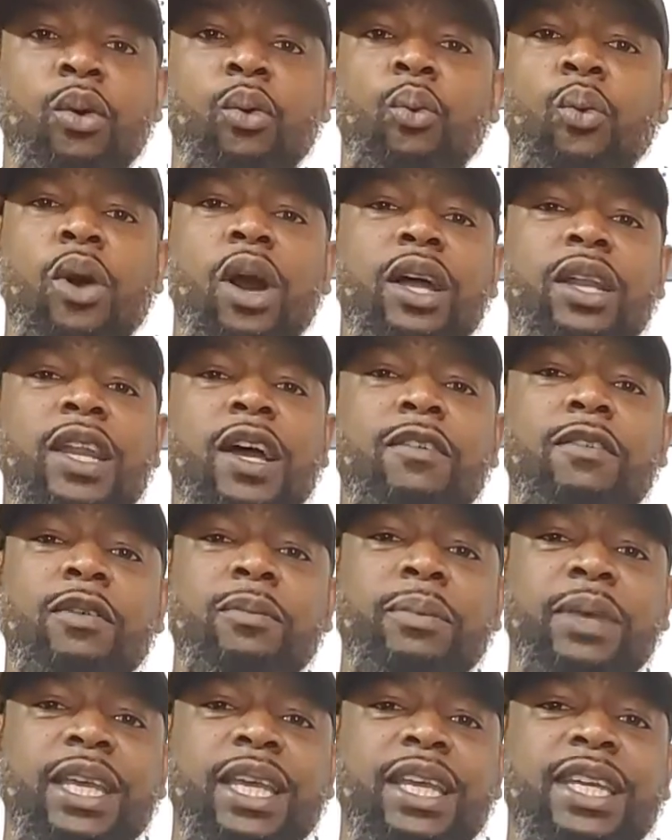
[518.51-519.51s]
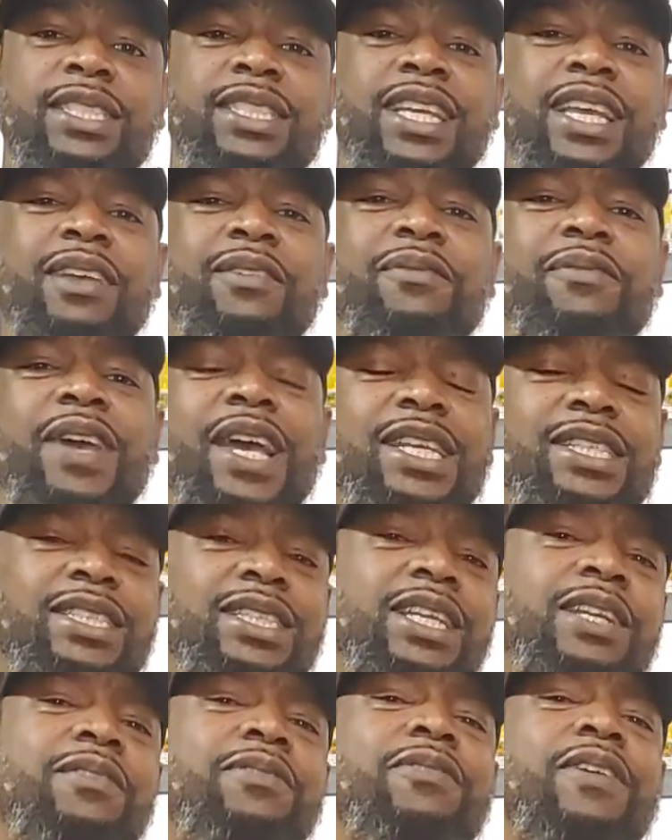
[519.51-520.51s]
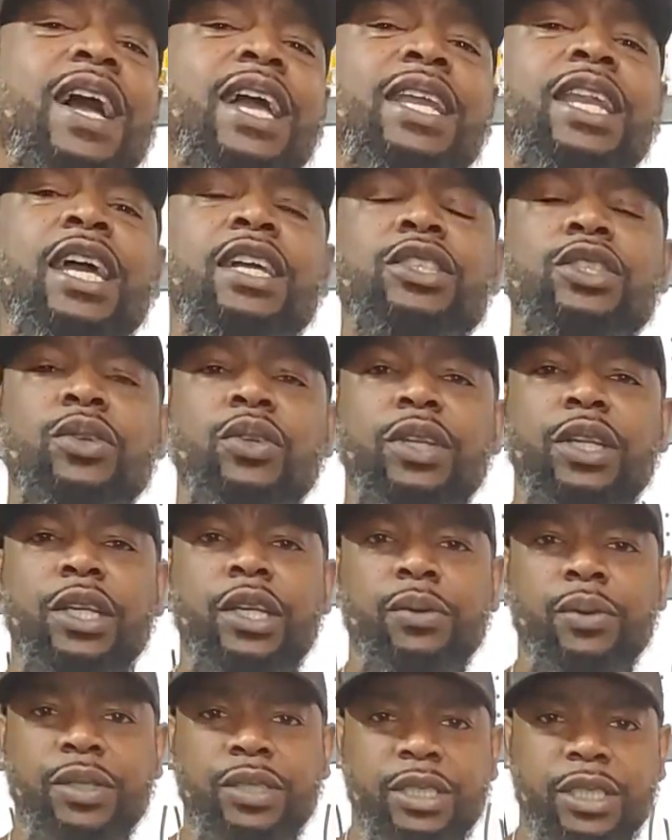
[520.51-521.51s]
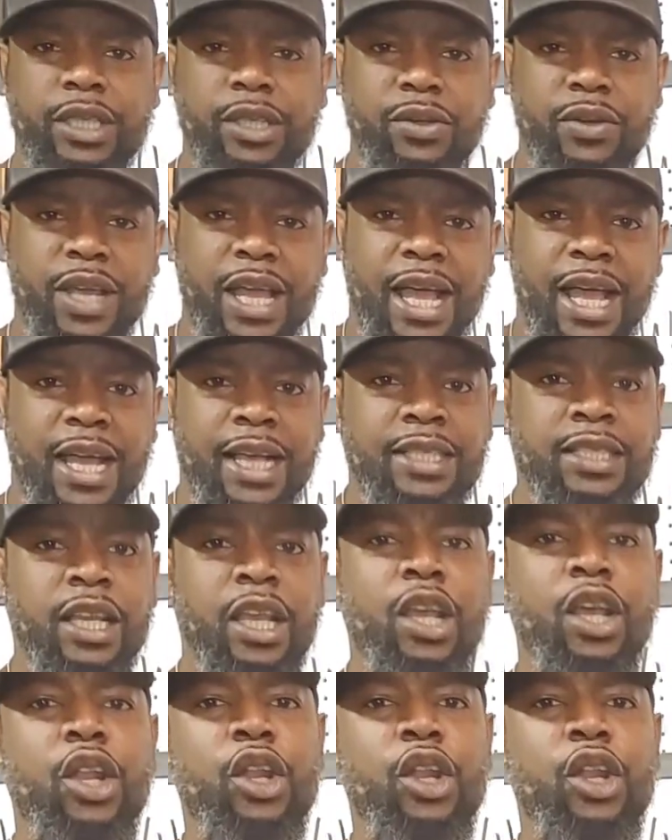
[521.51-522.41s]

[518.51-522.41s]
One of them is invest in financial literacy, you guys.